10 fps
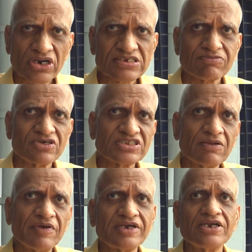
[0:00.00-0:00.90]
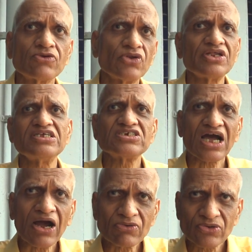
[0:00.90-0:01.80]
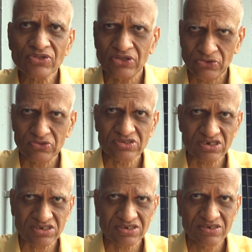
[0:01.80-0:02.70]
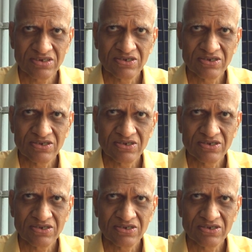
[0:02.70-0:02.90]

responsibility to reach out to the users,